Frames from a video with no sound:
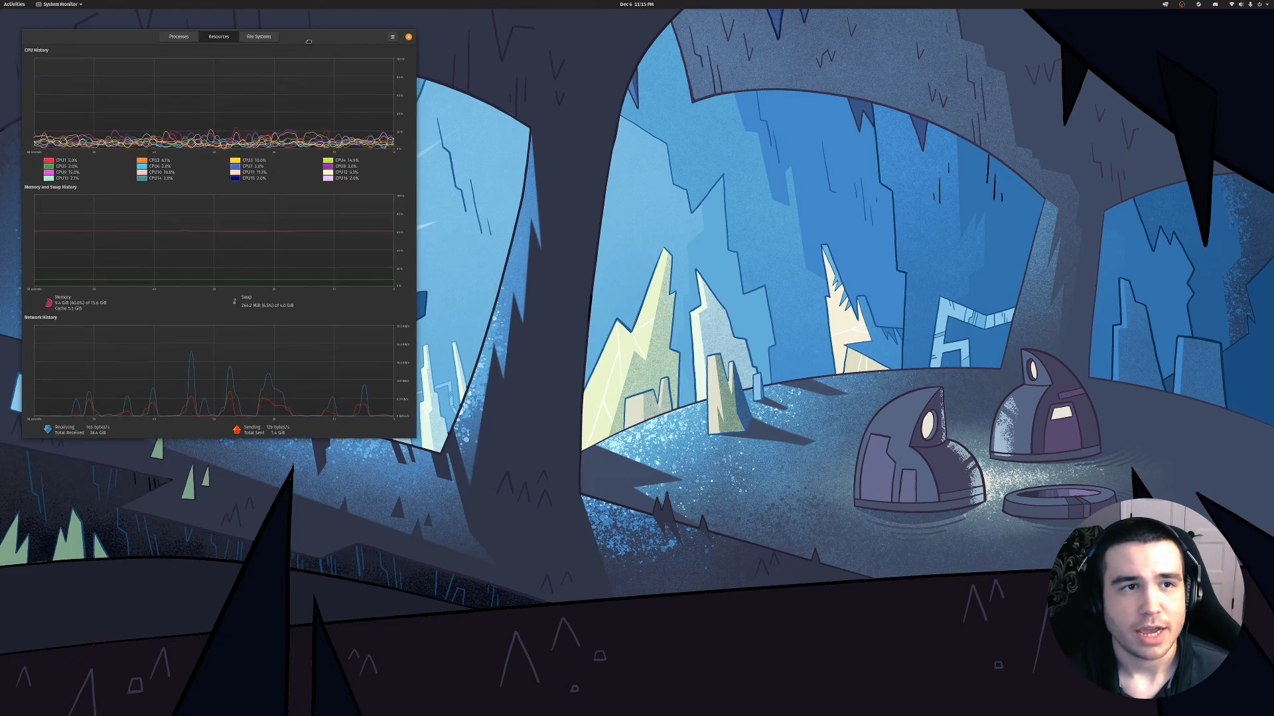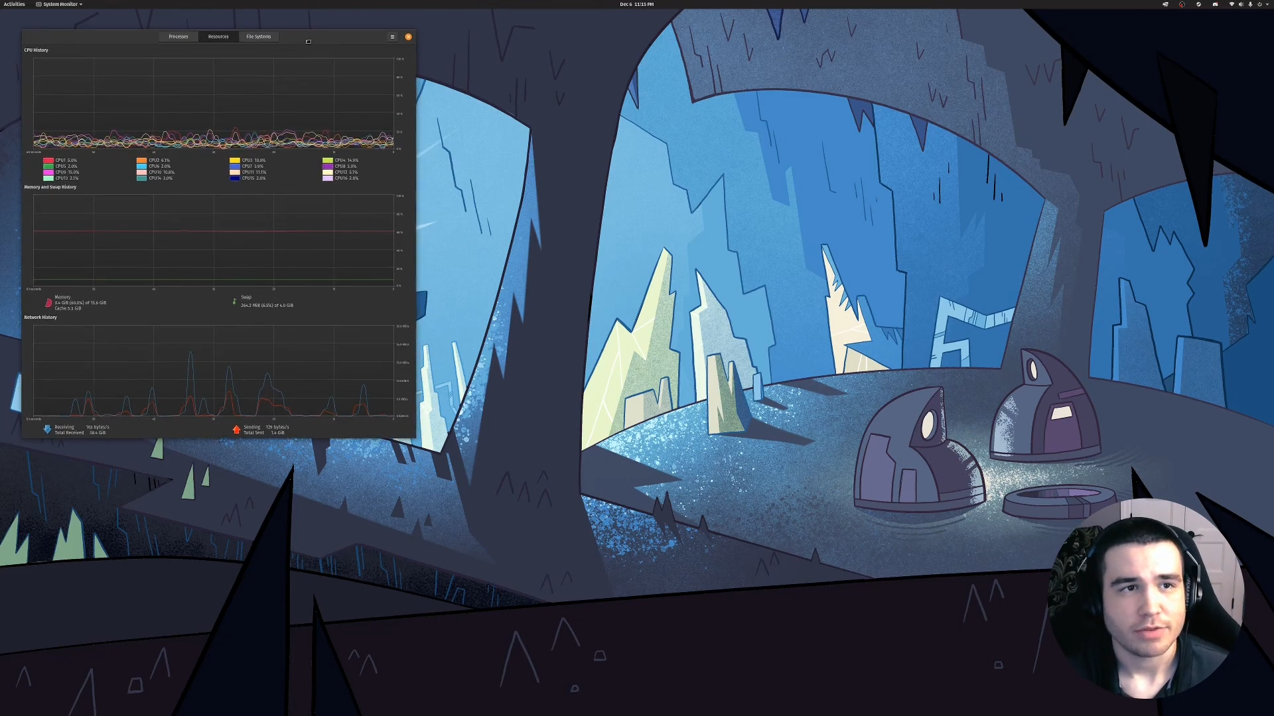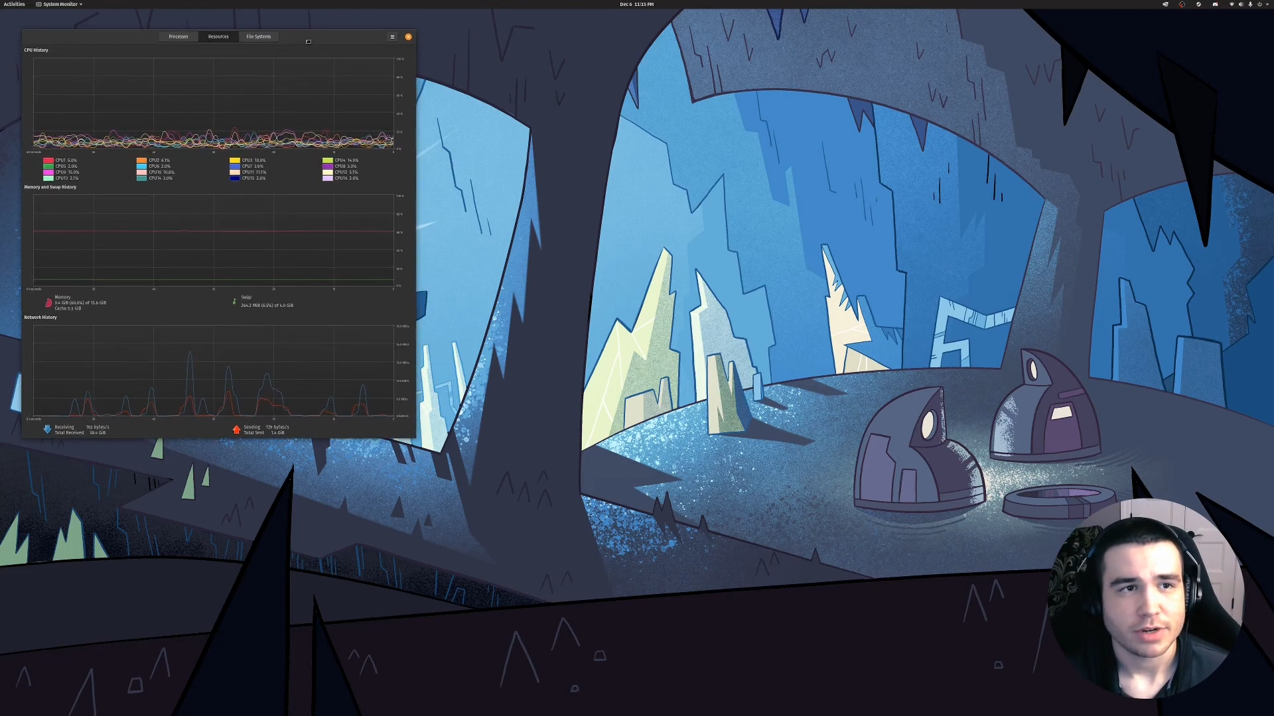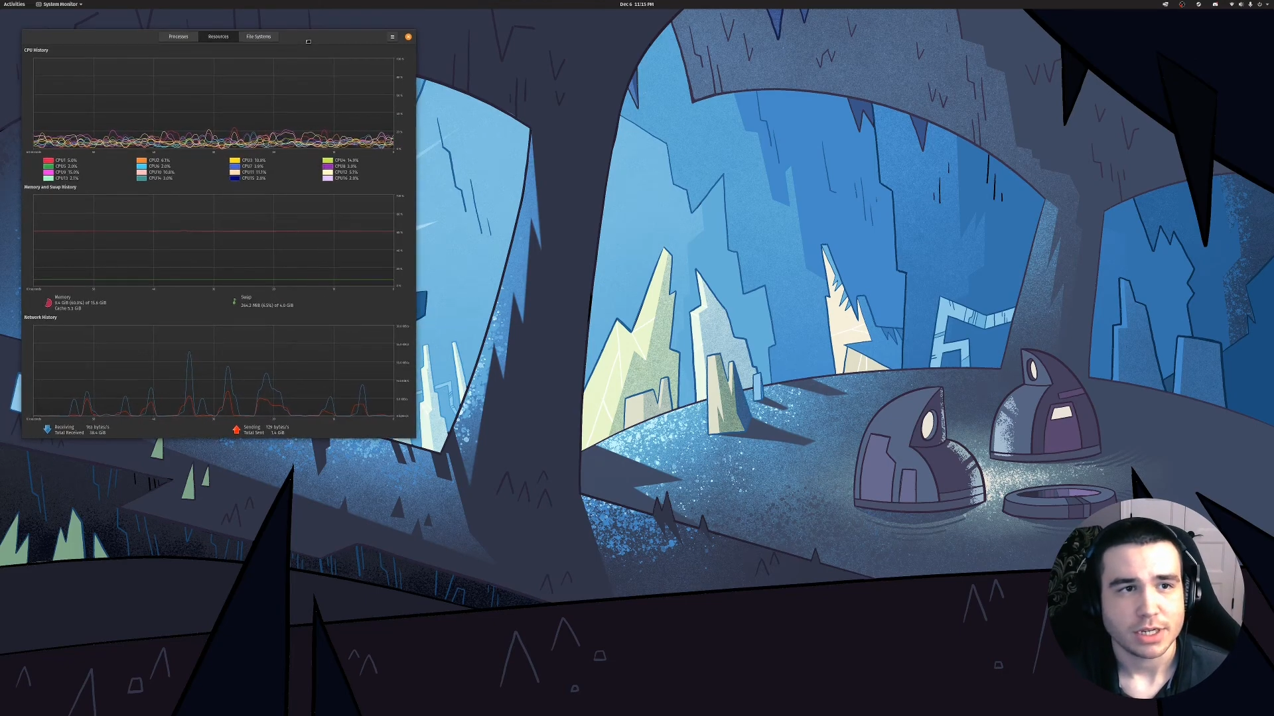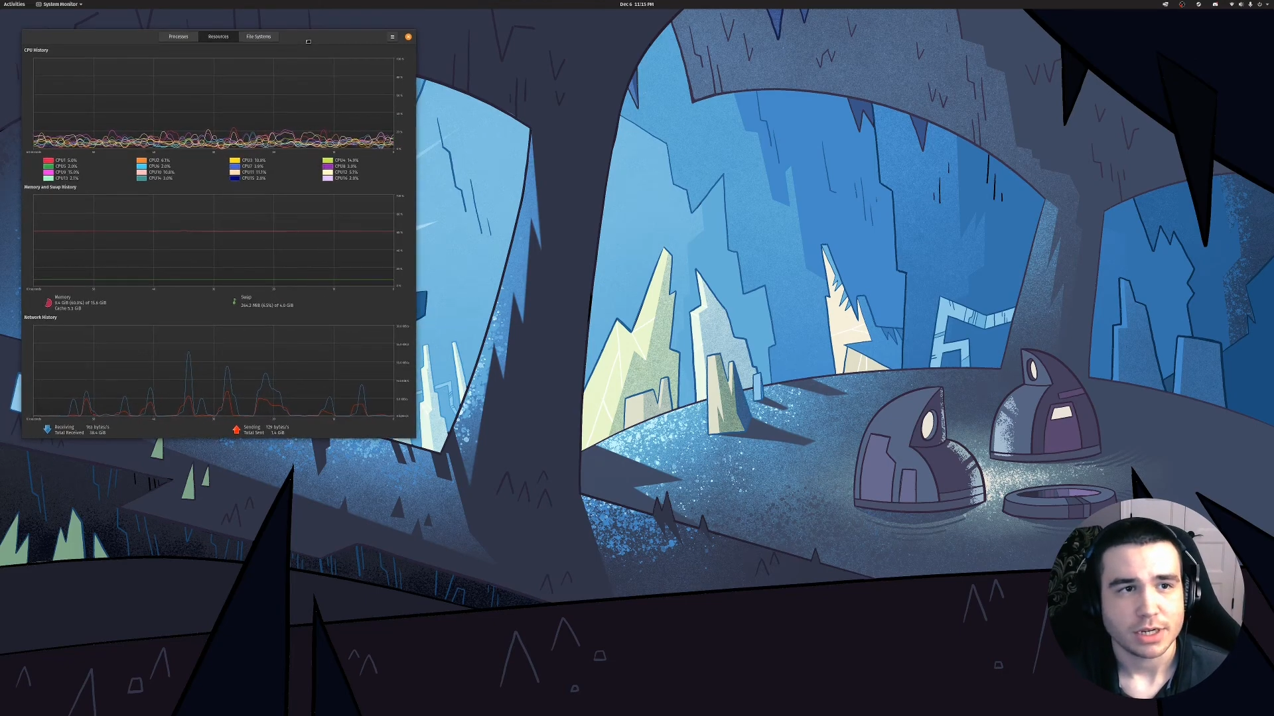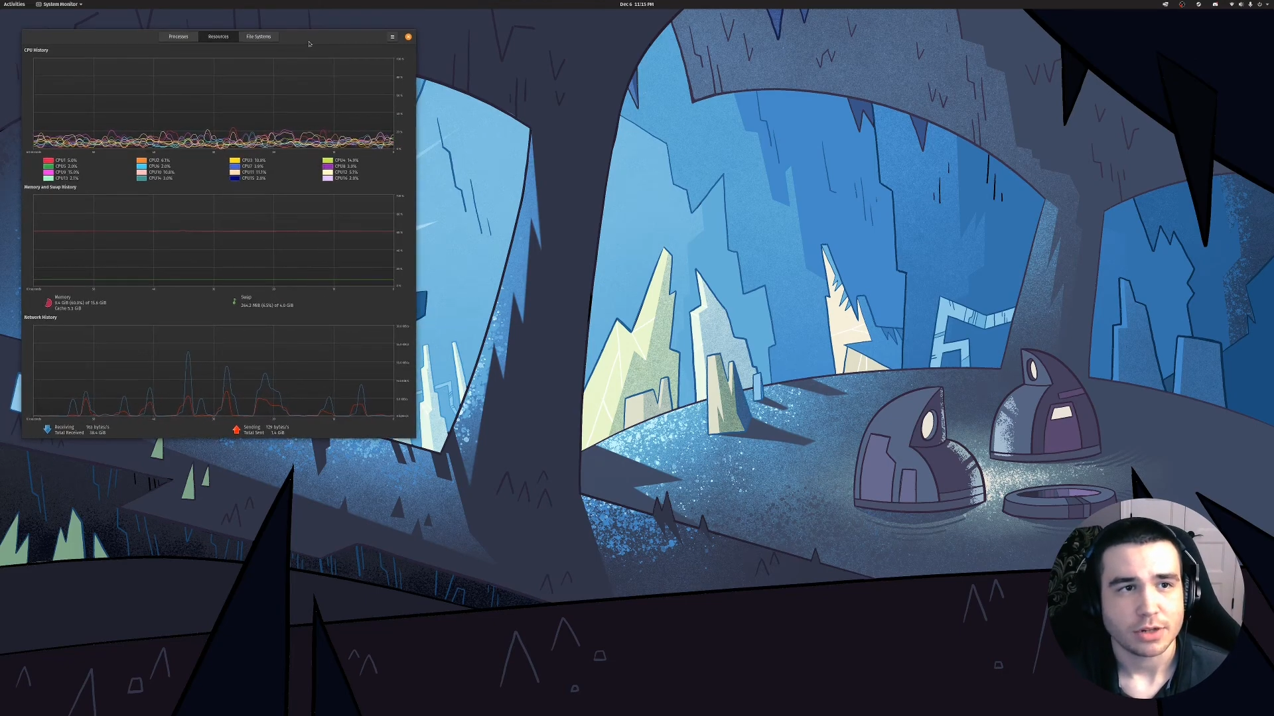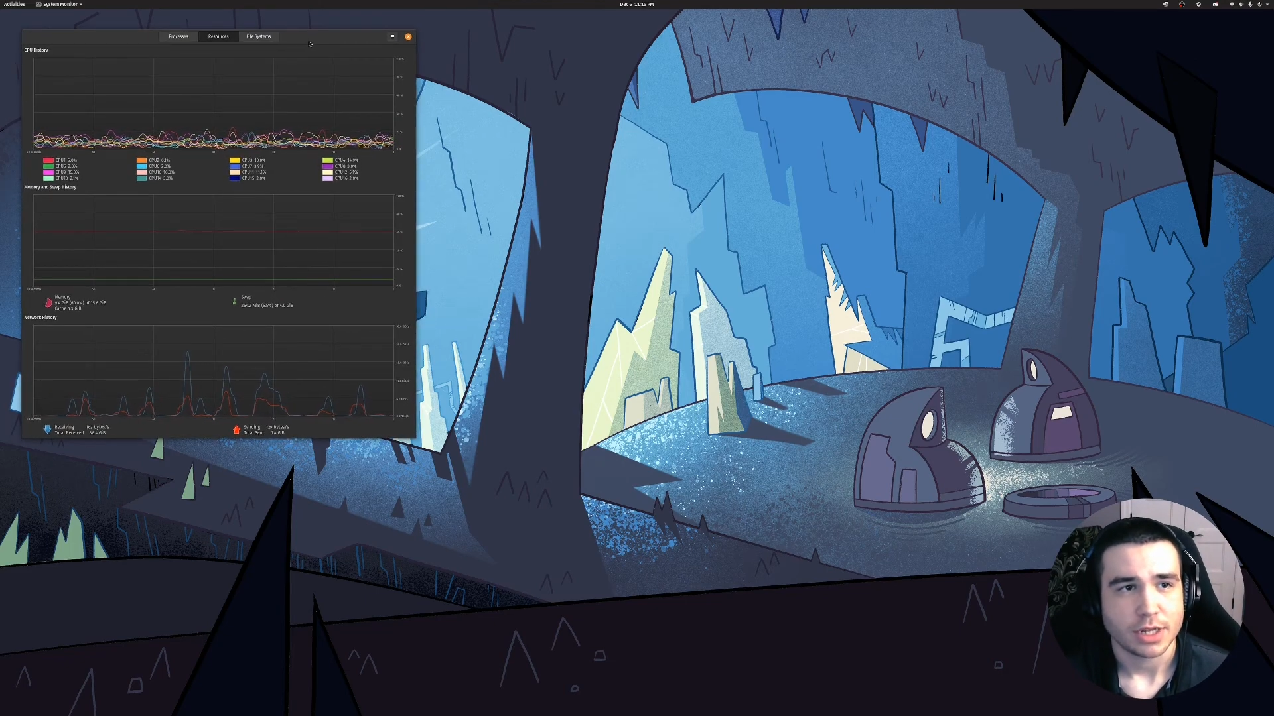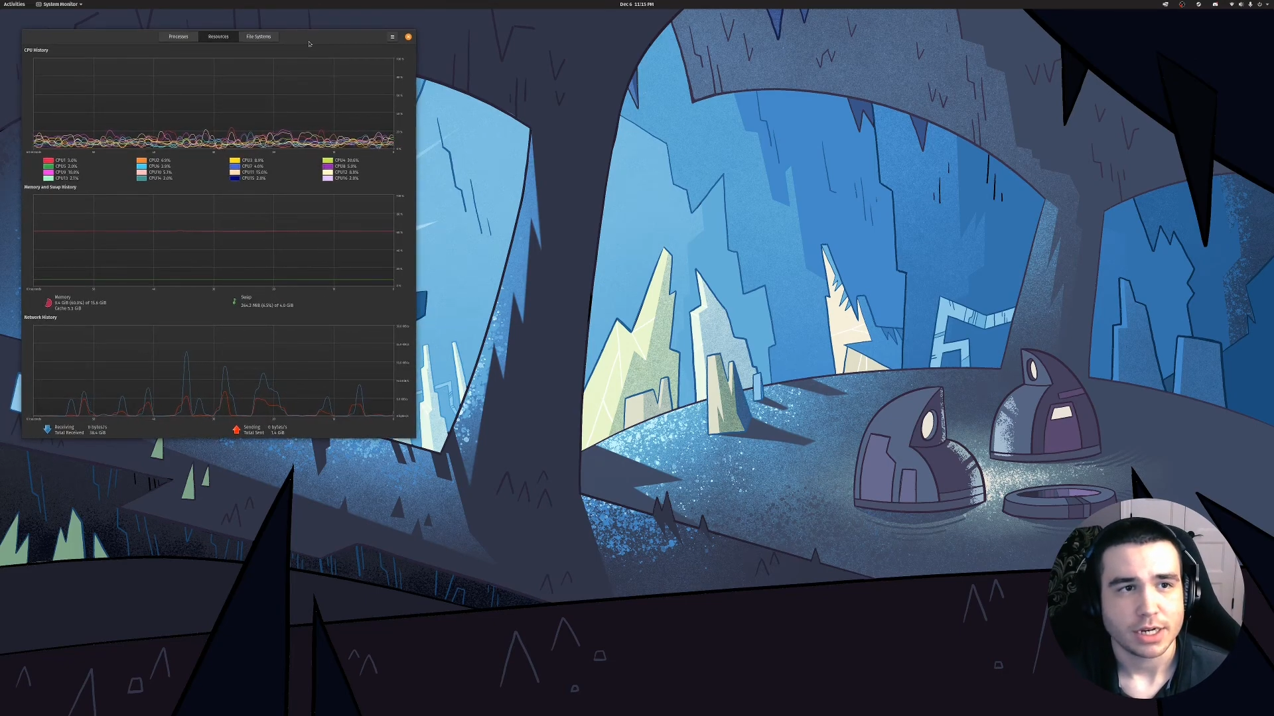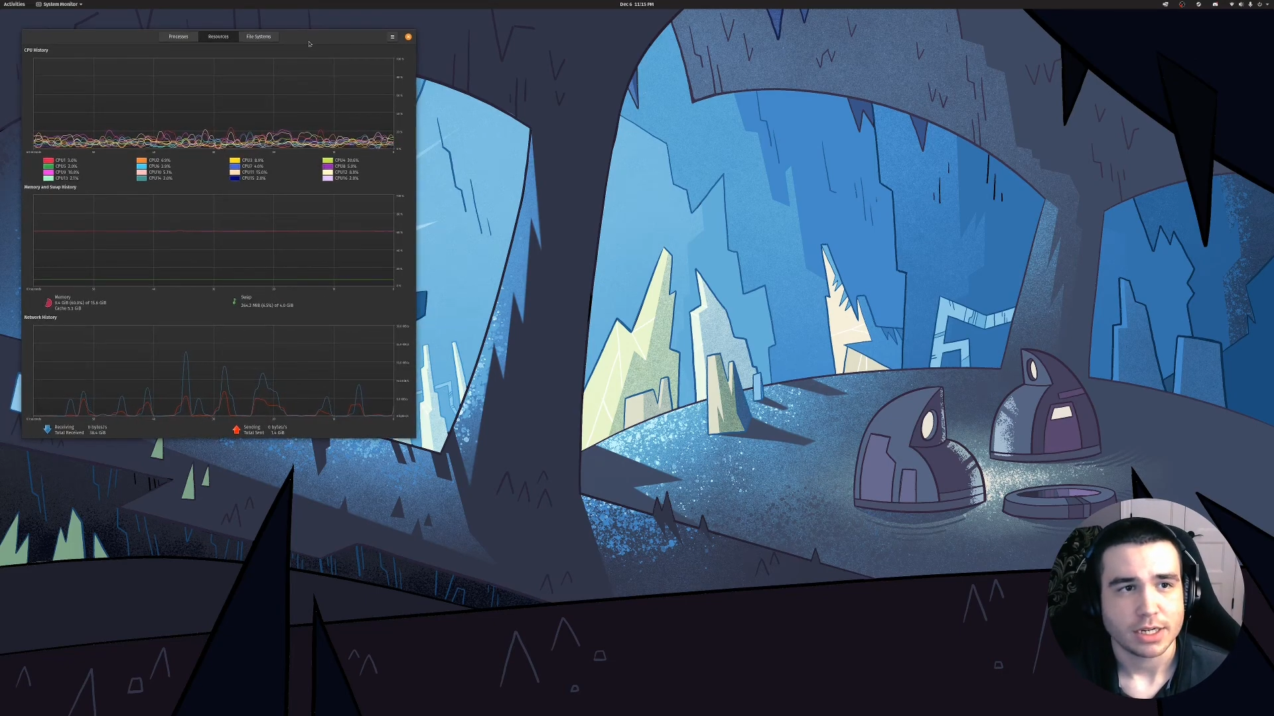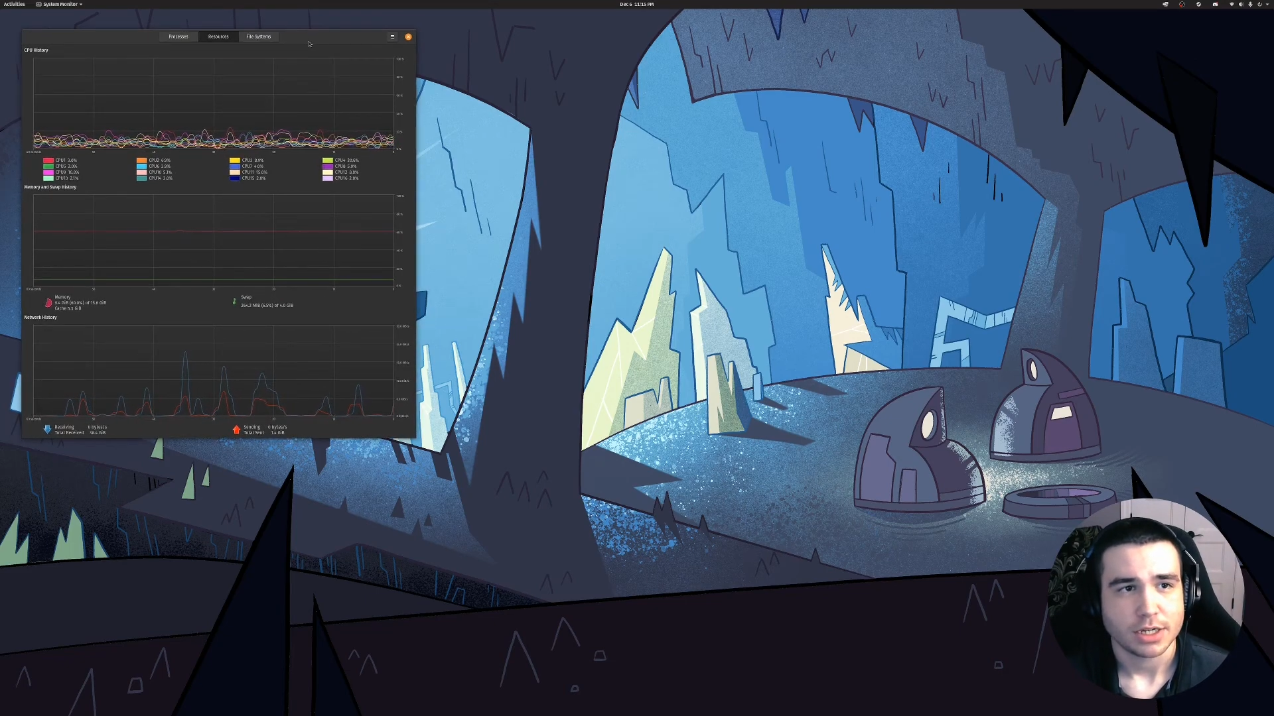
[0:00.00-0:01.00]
every single Linux